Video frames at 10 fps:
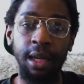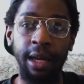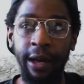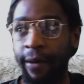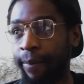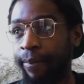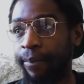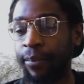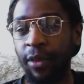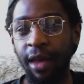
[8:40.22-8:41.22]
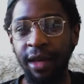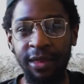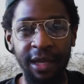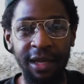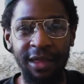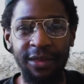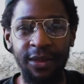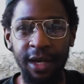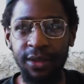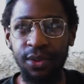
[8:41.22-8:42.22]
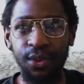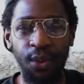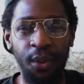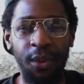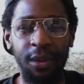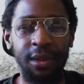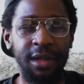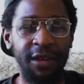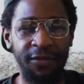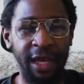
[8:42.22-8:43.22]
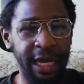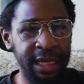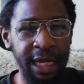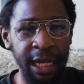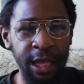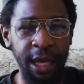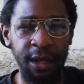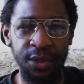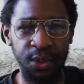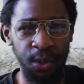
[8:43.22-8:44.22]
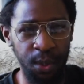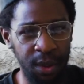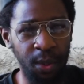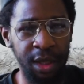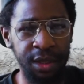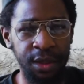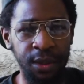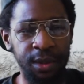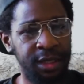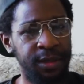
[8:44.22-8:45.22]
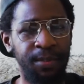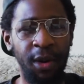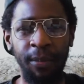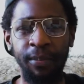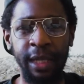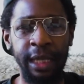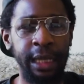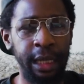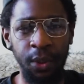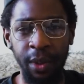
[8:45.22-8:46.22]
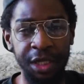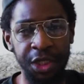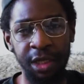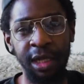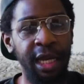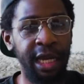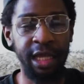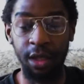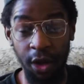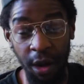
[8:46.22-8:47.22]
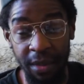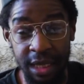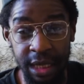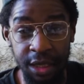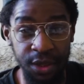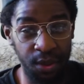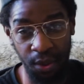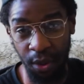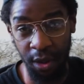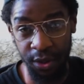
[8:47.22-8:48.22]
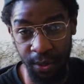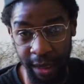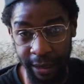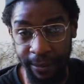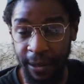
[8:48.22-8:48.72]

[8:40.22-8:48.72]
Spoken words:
I think that's all. If there is anything else you would want to know, just pop me a question in the comment section or on Twitter.